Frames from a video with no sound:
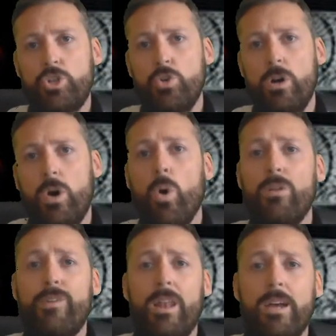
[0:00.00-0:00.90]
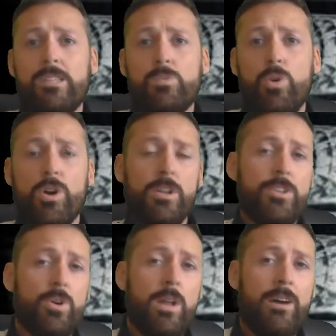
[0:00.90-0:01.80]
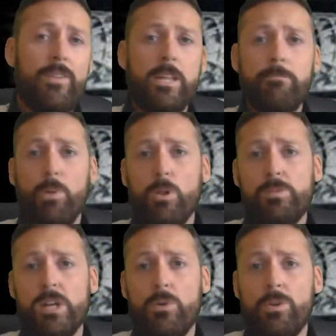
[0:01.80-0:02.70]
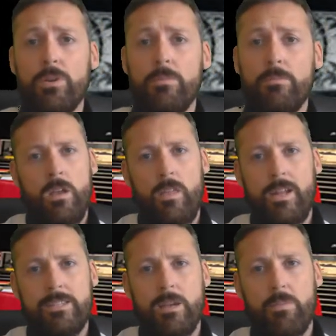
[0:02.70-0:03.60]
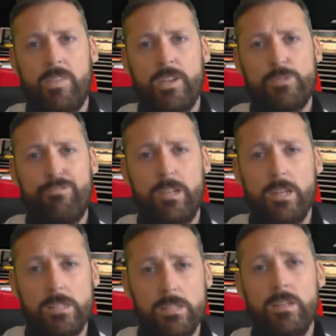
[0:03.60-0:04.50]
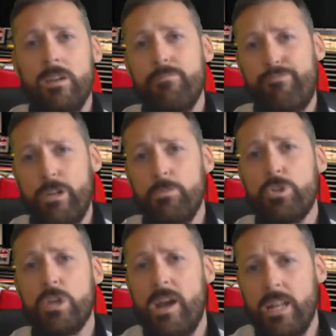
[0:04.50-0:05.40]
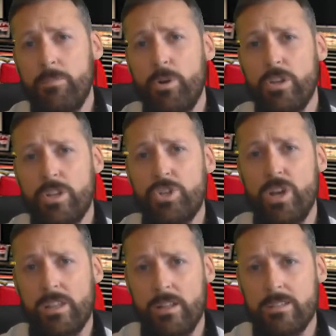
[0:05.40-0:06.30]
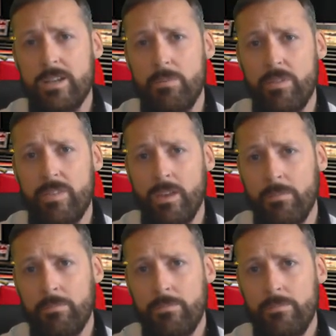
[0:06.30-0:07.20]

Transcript: sure all of your lights work and you don't have any bulbs out. And that type of thing is pretty easy. Pretty much anybody can check that type of thing.